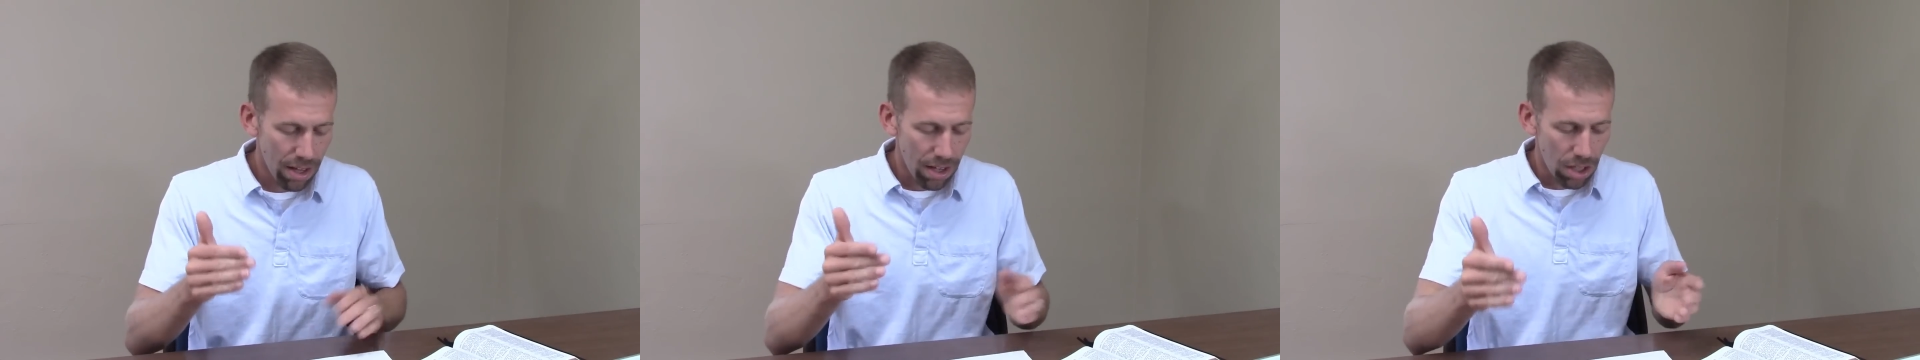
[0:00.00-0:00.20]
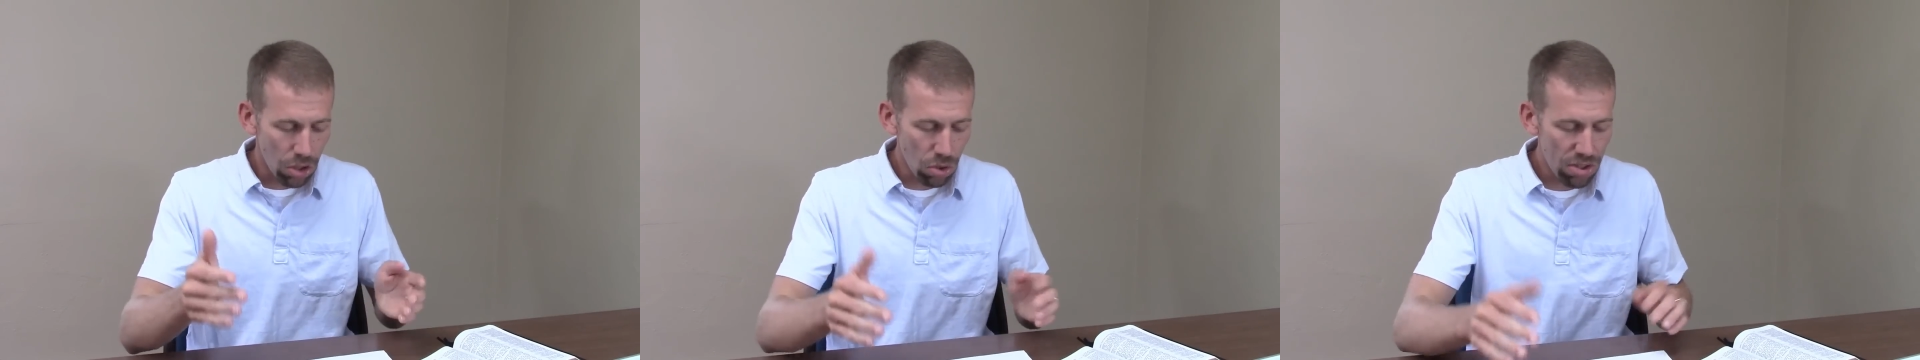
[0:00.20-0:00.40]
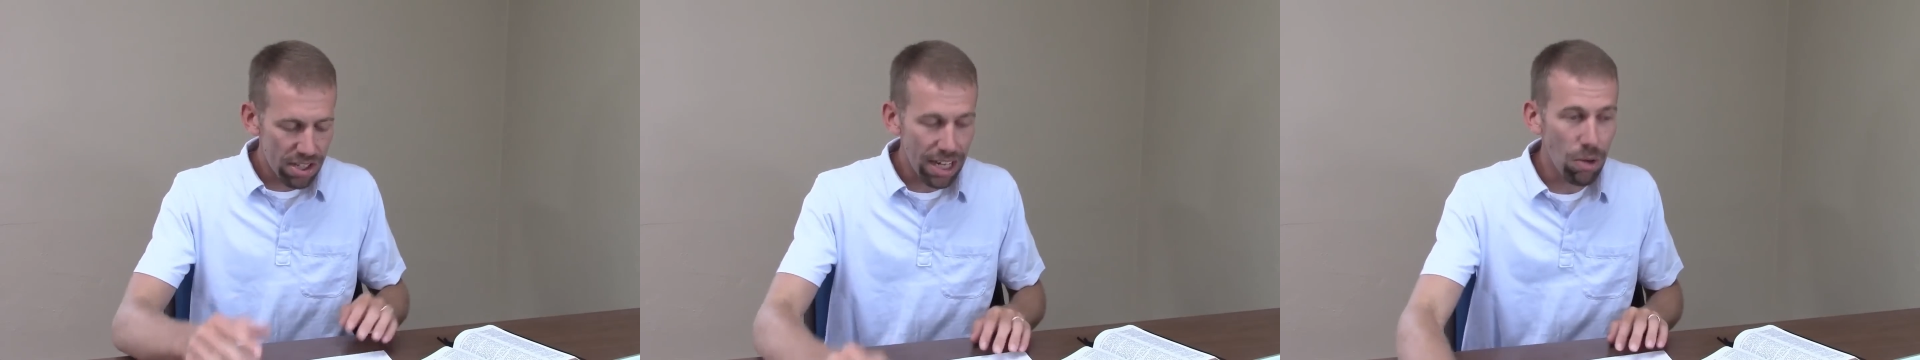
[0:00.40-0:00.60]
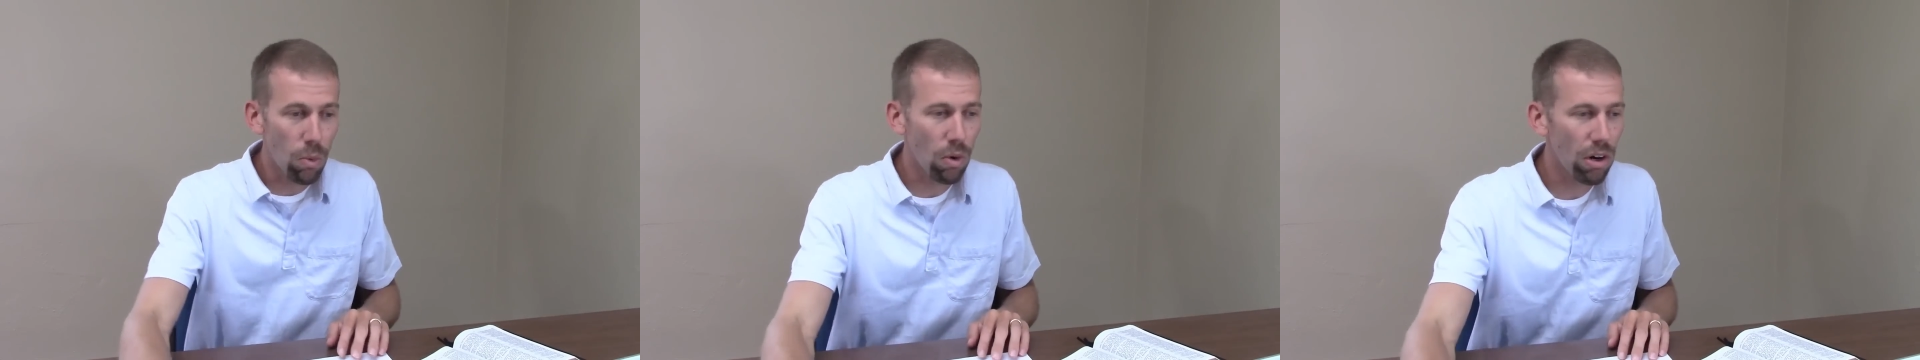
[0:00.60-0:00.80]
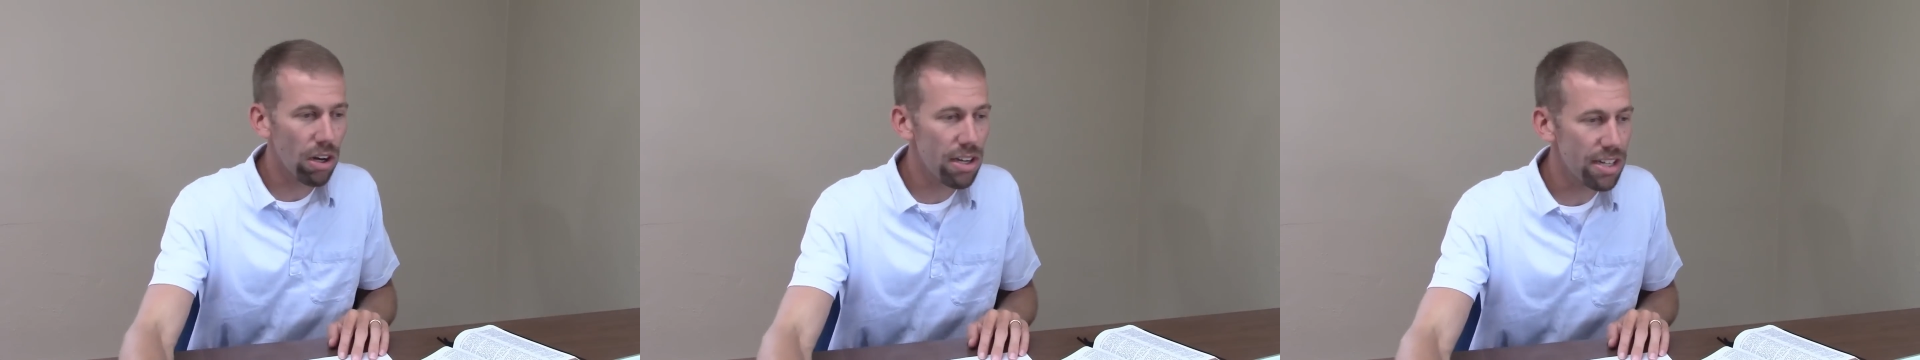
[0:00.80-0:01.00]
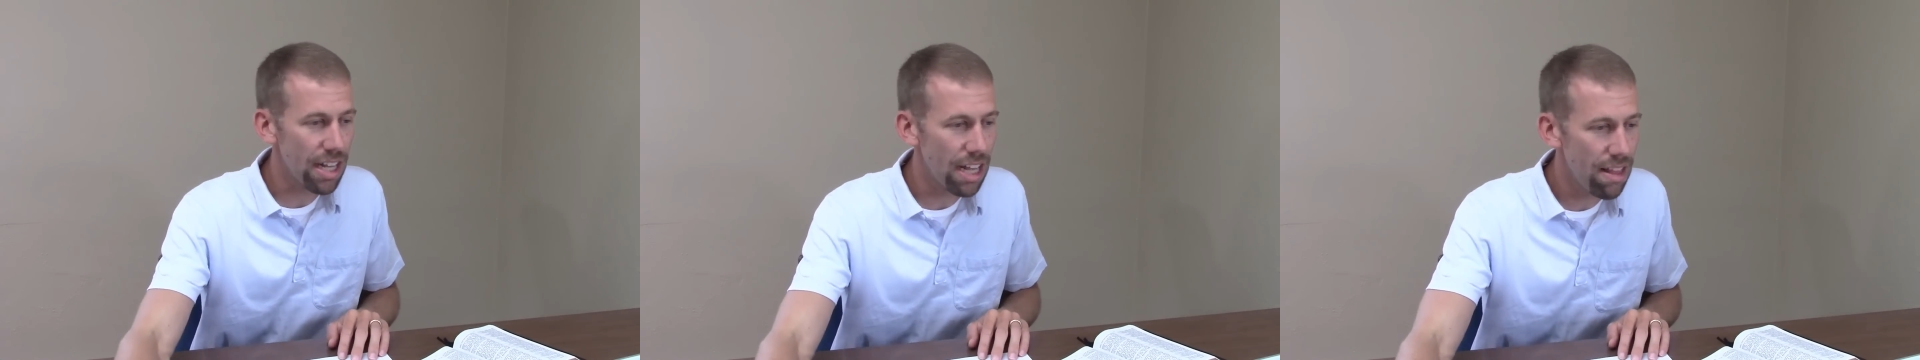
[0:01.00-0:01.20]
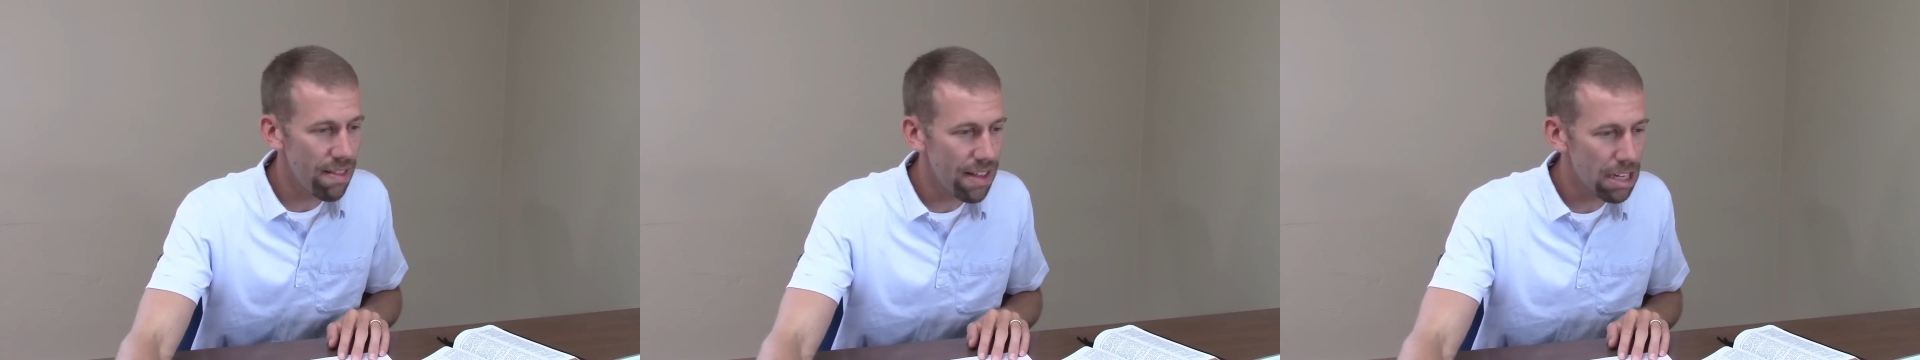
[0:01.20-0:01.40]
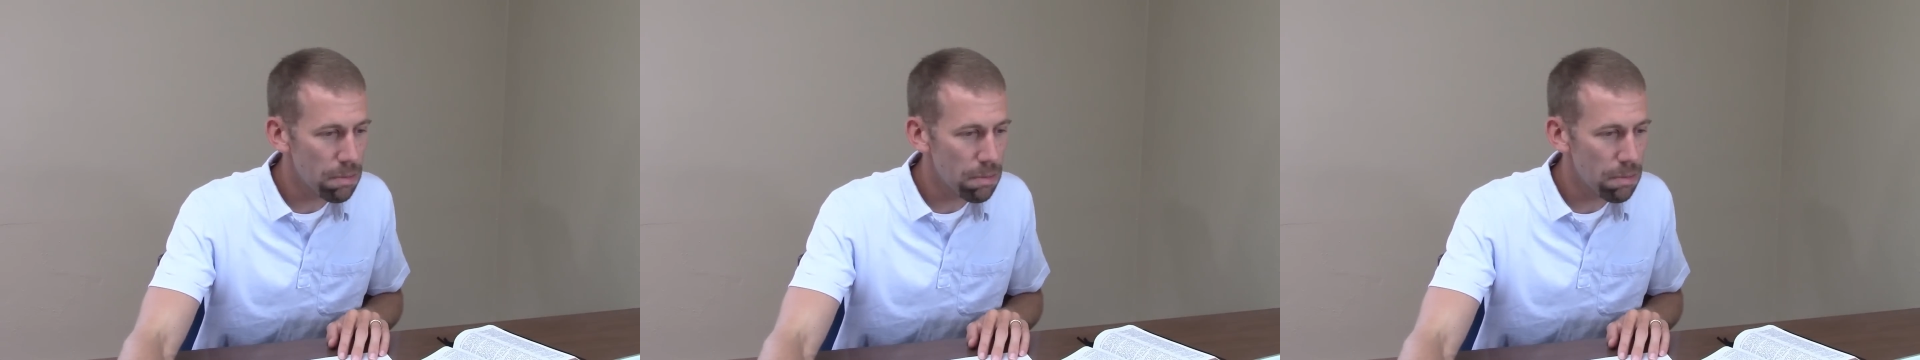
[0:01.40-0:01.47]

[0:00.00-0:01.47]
You'll see words in this